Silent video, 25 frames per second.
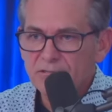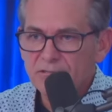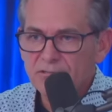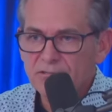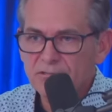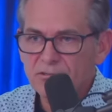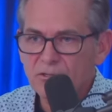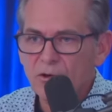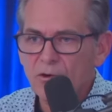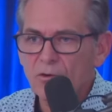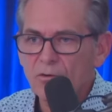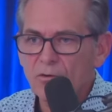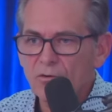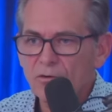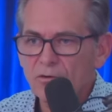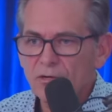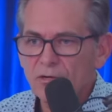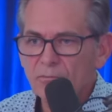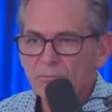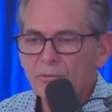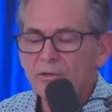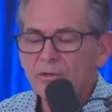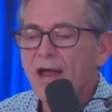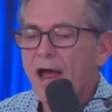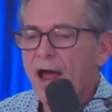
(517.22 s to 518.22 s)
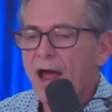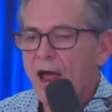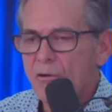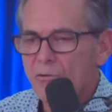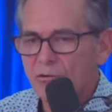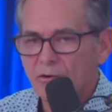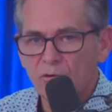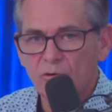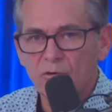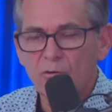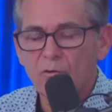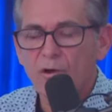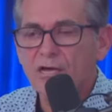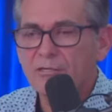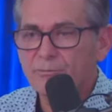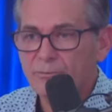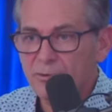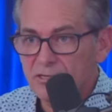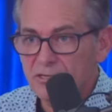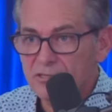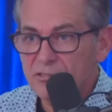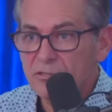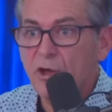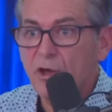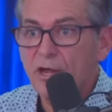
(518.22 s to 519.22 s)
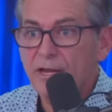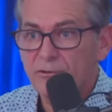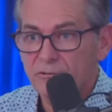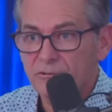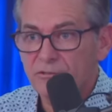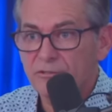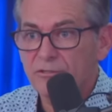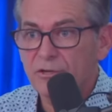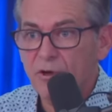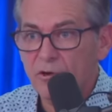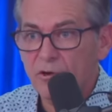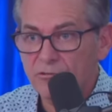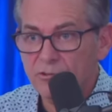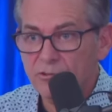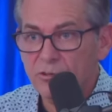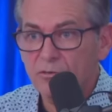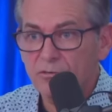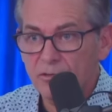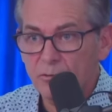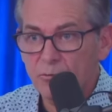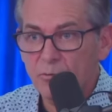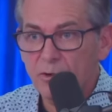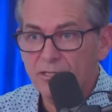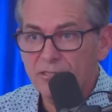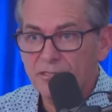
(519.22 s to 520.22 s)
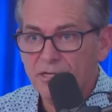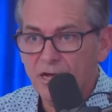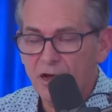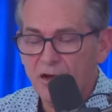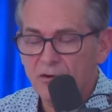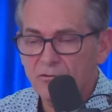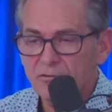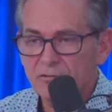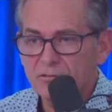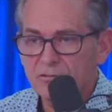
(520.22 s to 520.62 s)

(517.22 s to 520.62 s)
So, but now I don't know crash, but it's great. Went down.